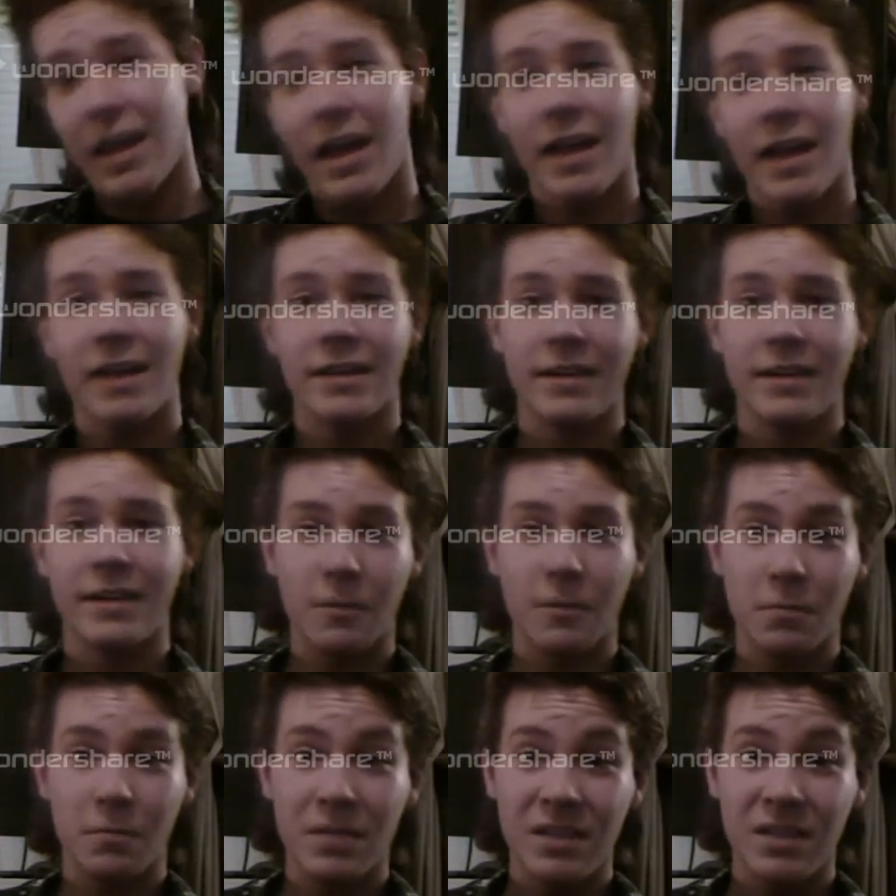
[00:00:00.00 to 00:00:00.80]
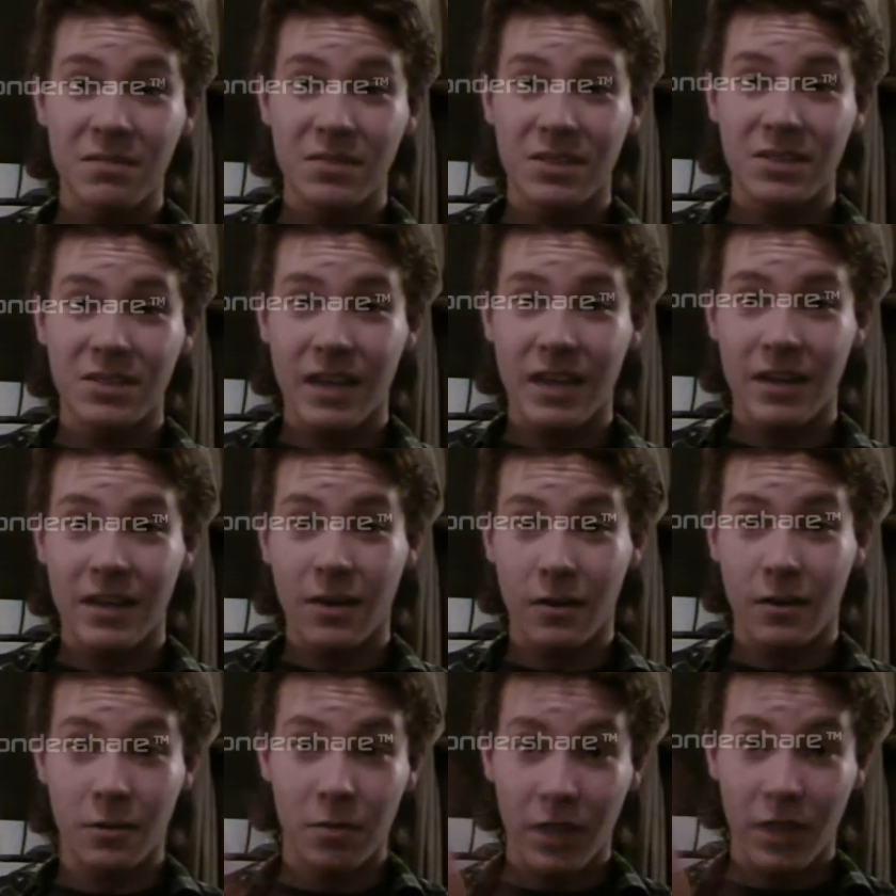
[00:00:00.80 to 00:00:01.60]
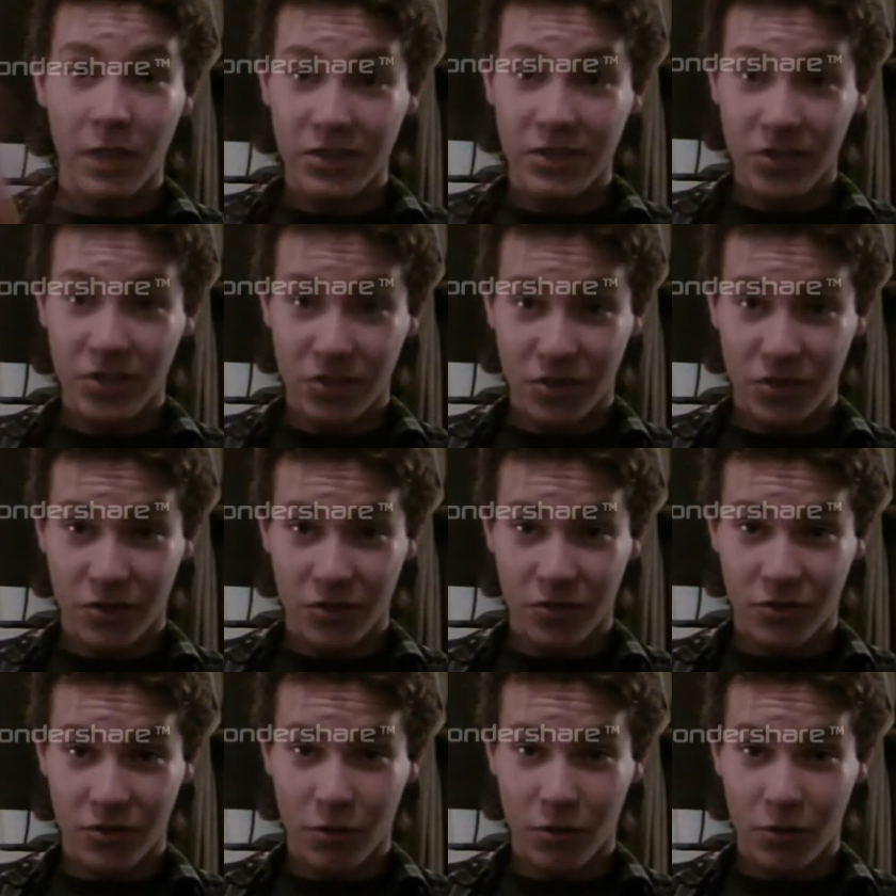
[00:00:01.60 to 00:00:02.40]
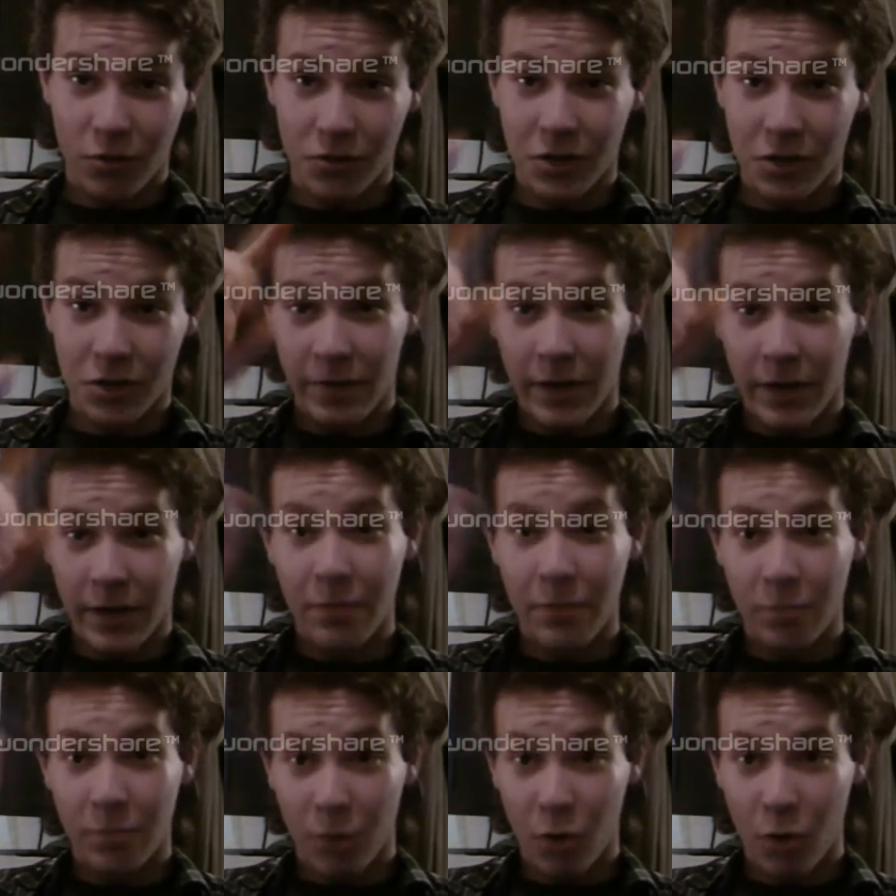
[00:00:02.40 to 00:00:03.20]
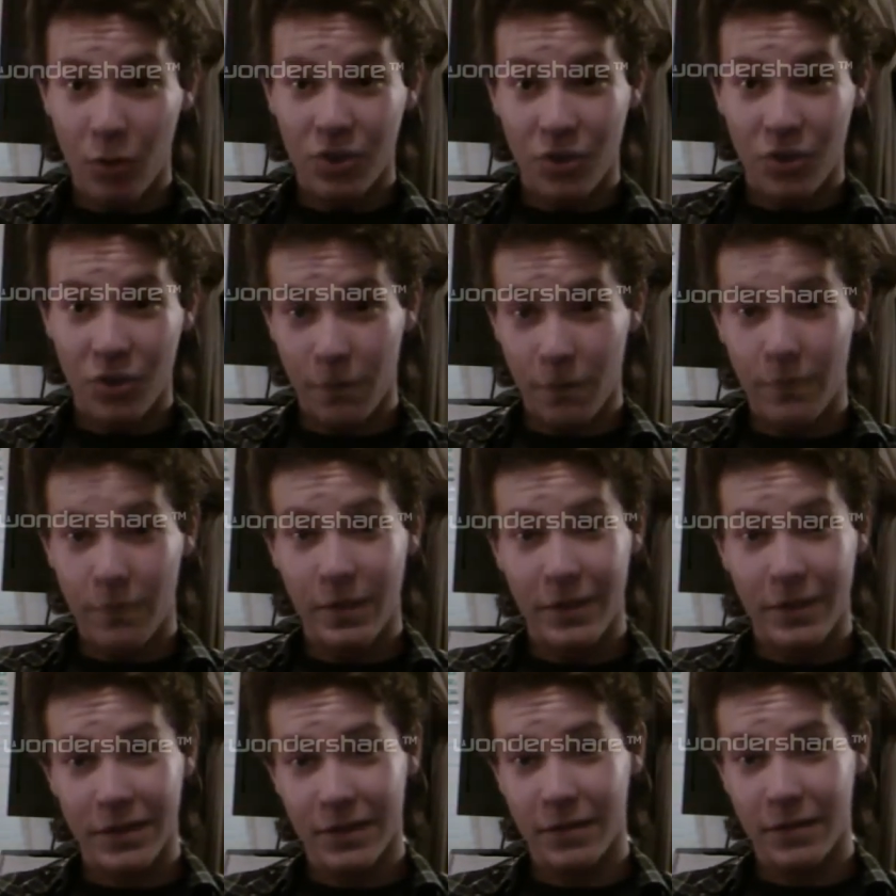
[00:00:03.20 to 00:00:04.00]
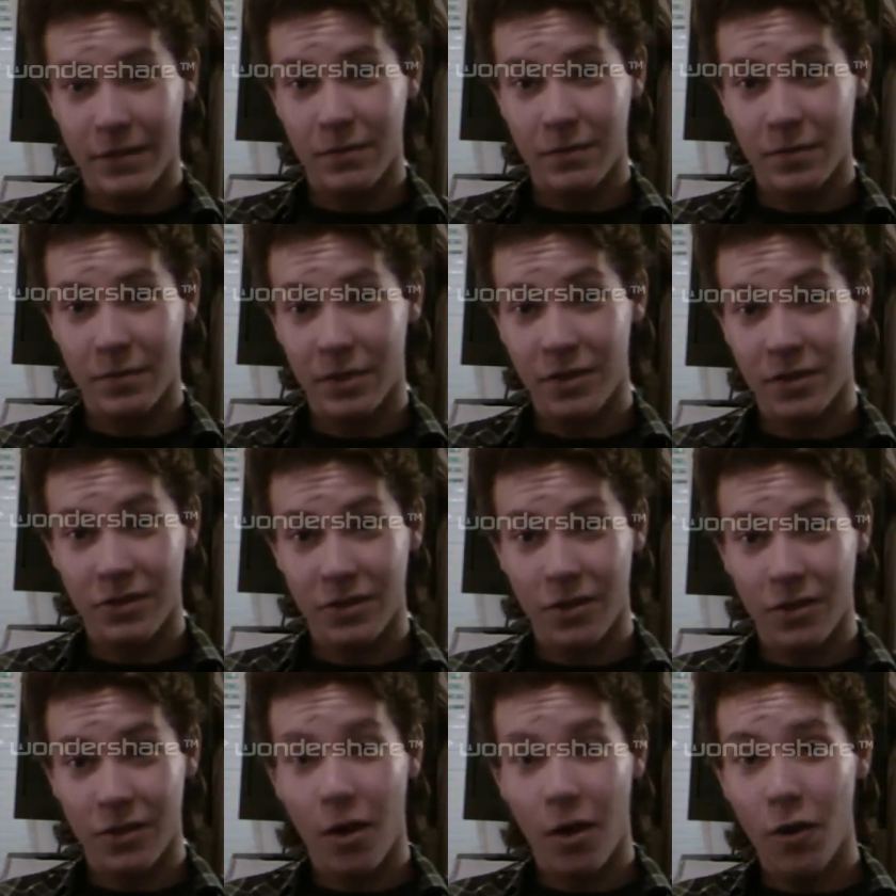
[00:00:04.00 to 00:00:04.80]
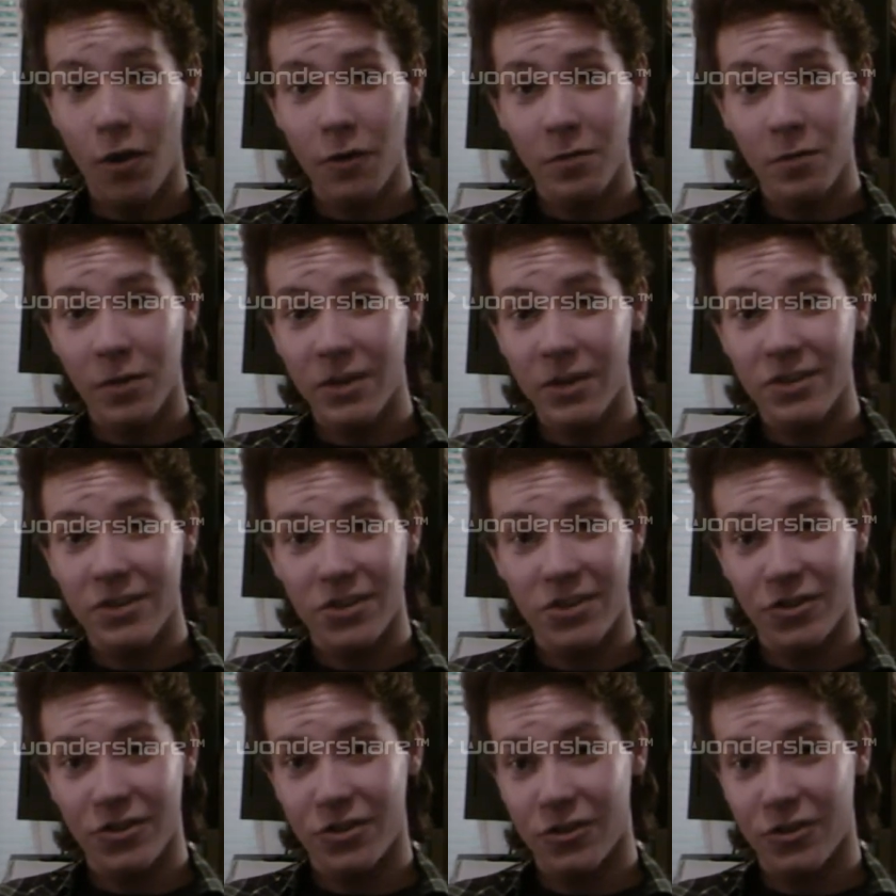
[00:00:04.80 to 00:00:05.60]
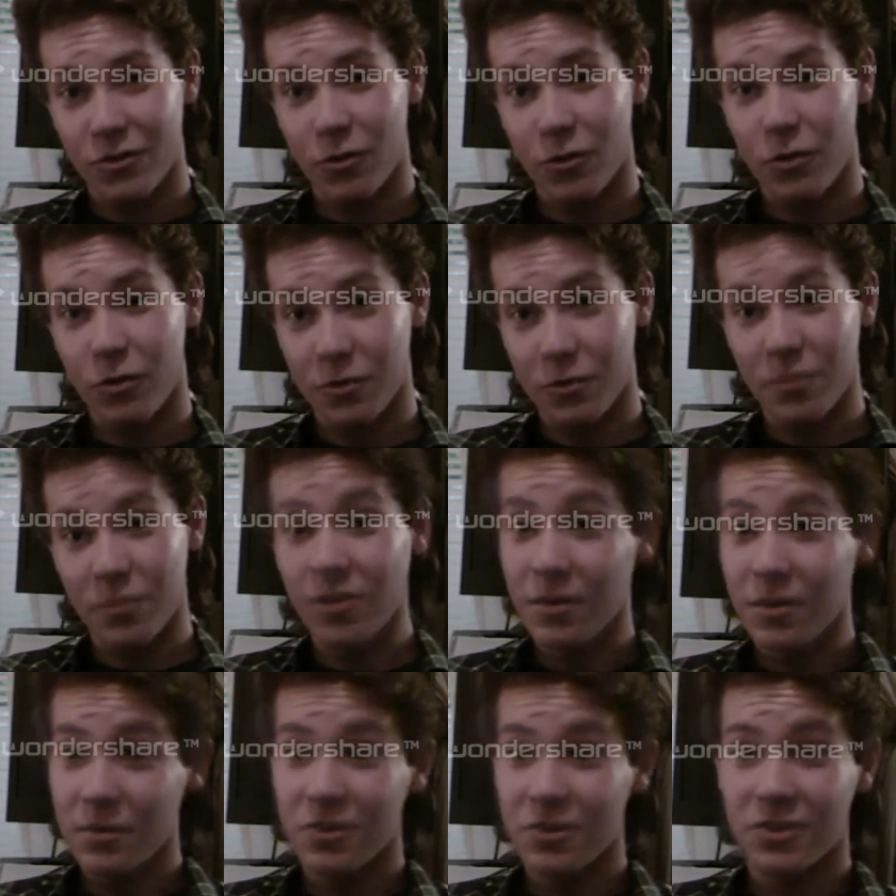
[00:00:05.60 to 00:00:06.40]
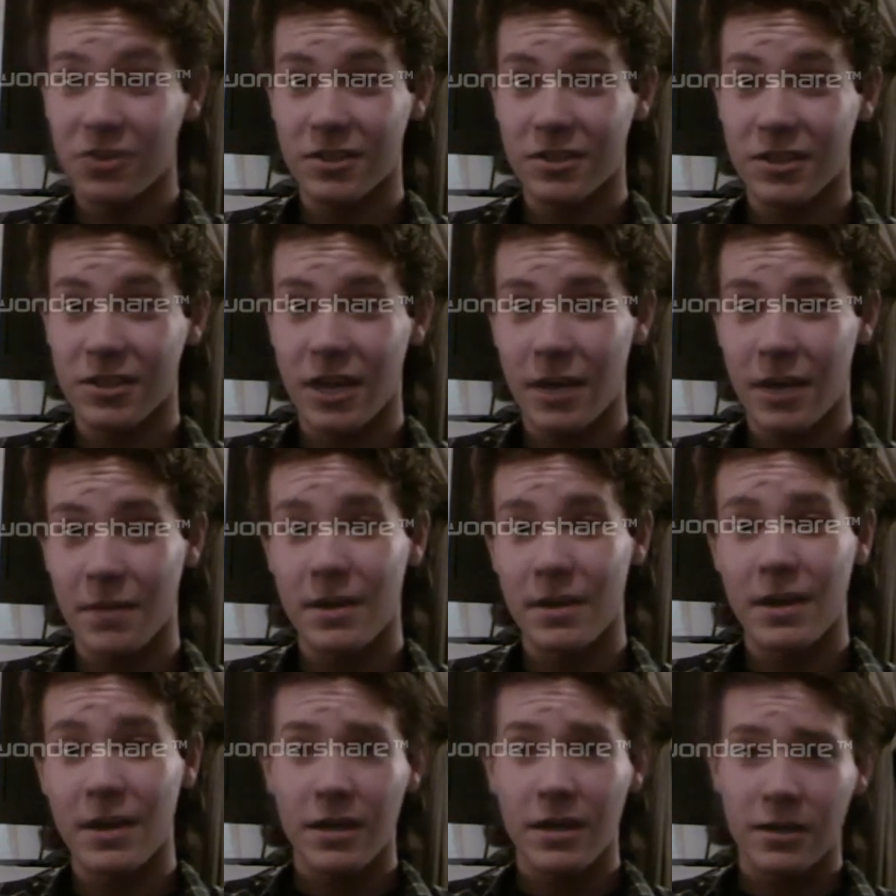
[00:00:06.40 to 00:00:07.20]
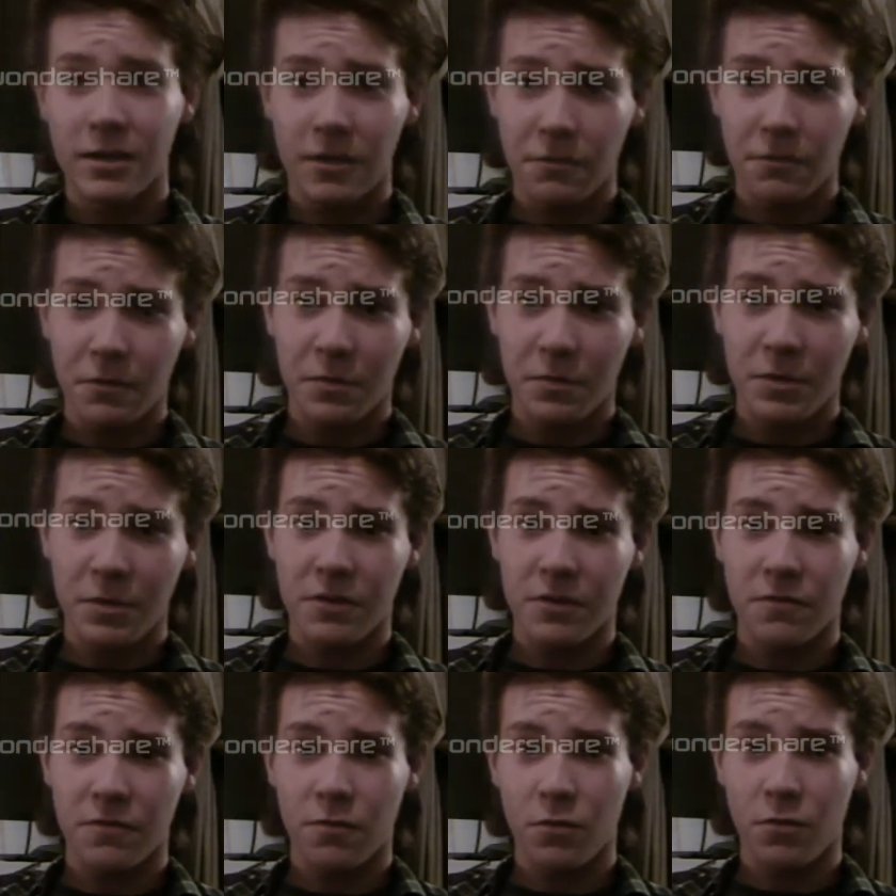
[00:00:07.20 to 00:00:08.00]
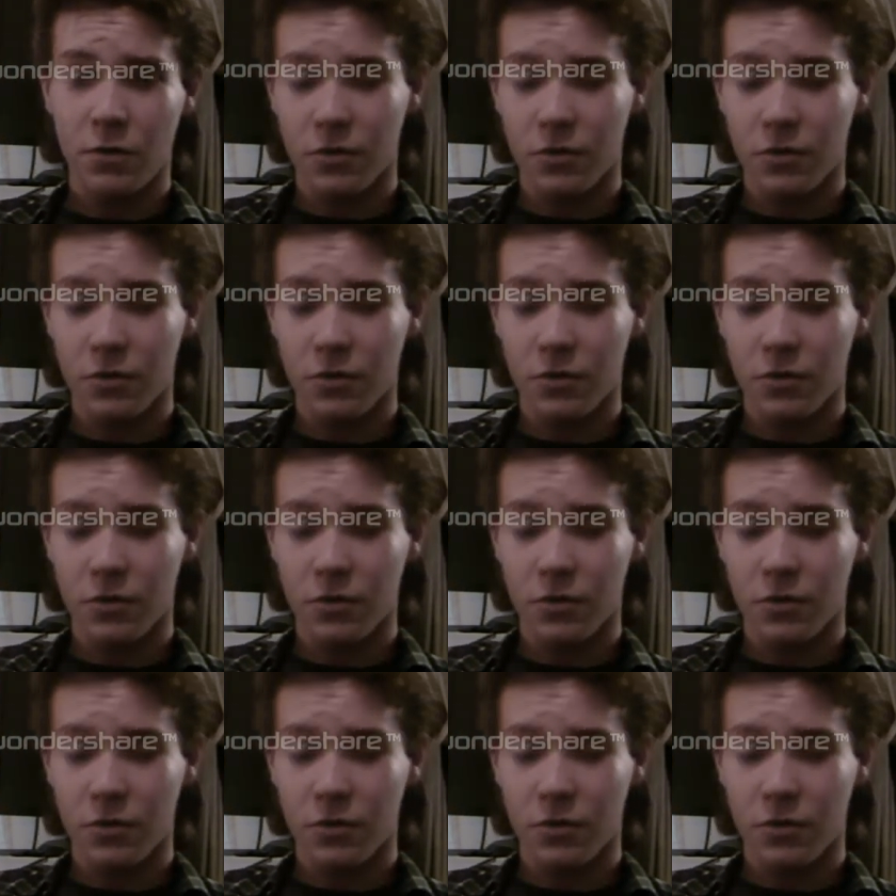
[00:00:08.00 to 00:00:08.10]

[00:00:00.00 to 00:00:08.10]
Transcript: And the meme said on the PlayStation controllers, if it ain't broke, don't fix it. Because all the PlayStation controllers are pretty much the same, except for the PS4